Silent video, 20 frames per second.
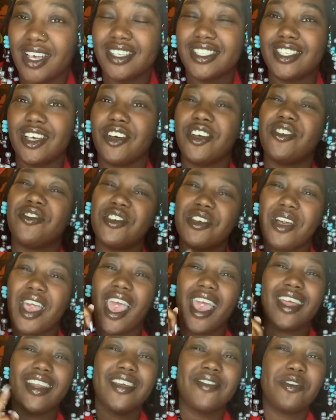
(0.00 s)
So if you
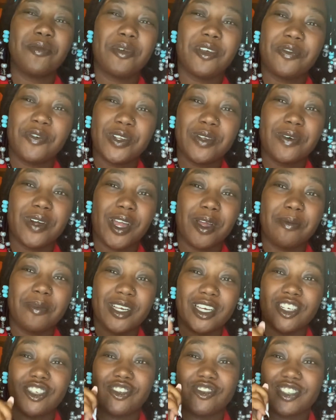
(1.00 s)
hadn't even been fooling with her
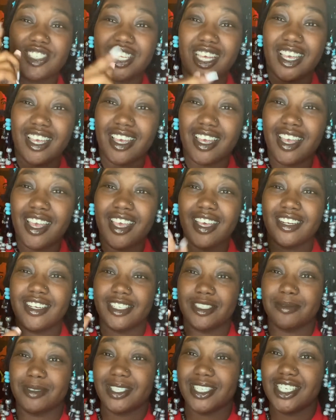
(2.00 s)
because you said that
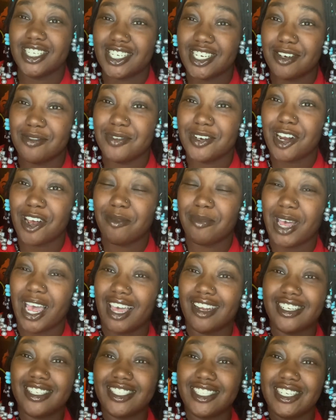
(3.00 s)
some slick shit went on
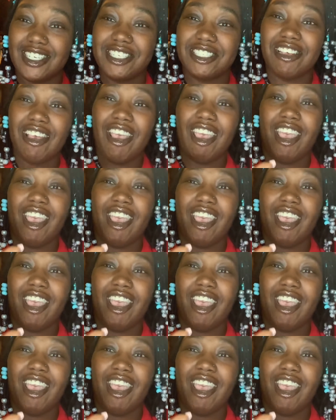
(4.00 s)
behind the scenes,